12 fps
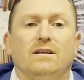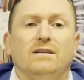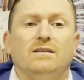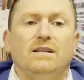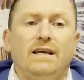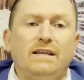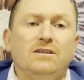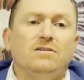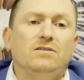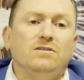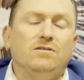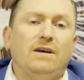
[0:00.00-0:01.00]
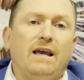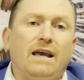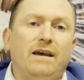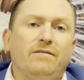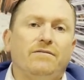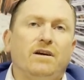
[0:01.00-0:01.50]
tend to
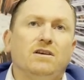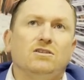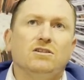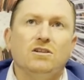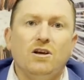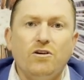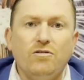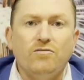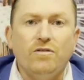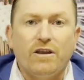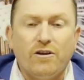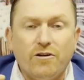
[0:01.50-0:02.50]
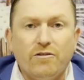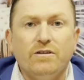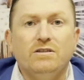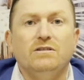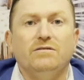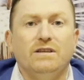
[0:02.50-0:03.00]
have a slow
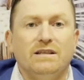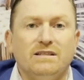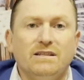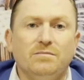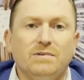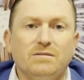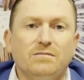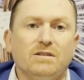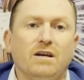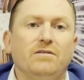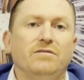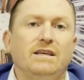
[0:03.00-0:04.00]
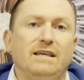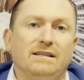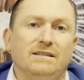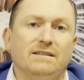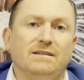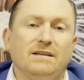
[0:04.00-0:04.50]
recurrence of their symptoms over
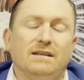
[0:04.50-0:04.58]
years.